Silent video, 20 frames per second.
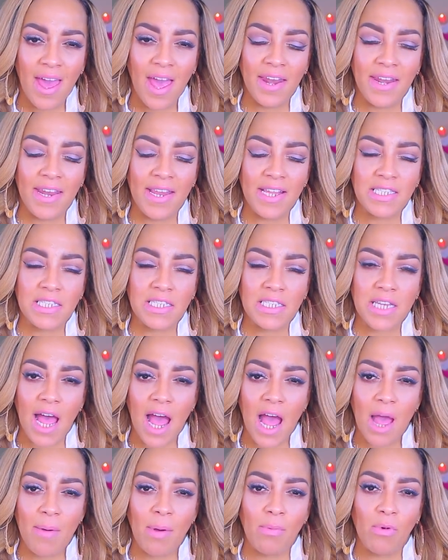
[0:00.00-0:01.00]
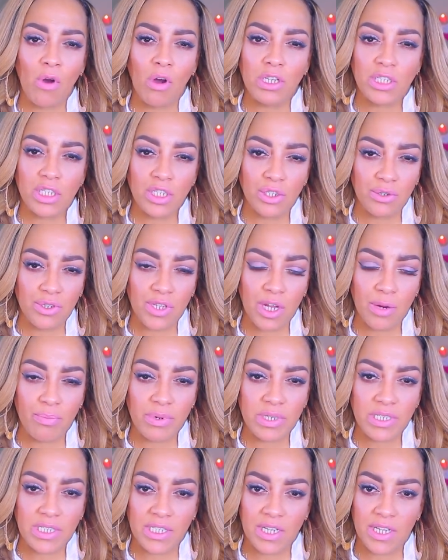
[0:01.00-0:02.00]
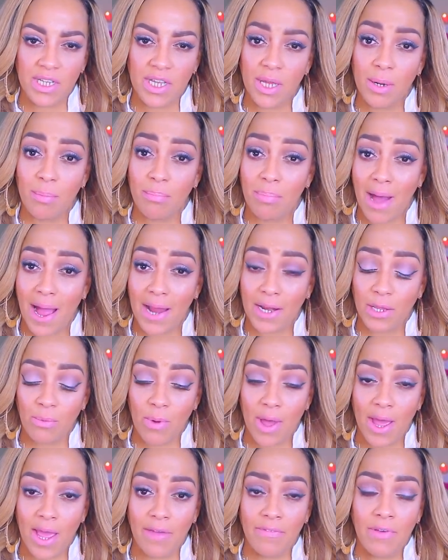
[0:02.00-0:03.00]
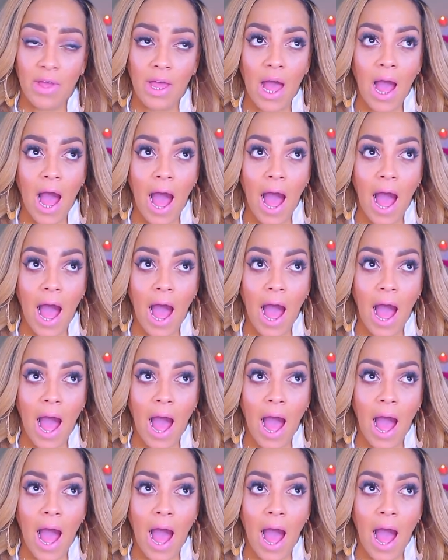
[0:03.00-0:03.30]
And this time, I'm going to do their Brazilian body wave.